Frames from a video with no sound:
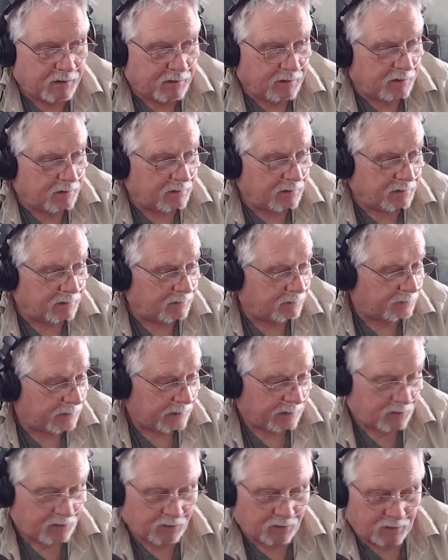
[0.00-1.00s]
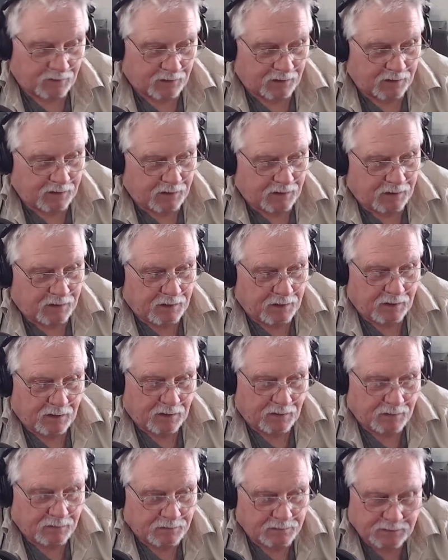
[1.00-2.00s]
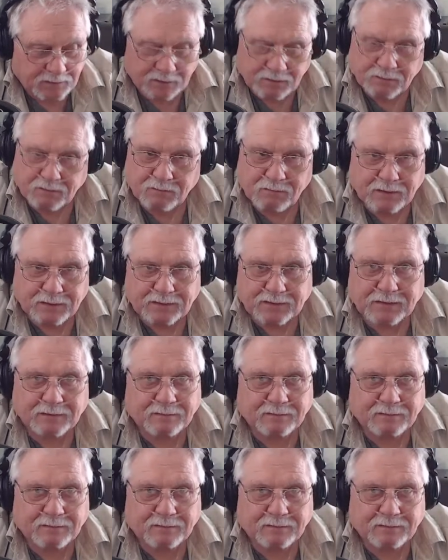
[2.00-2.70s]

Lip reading: Oh my God. You know what?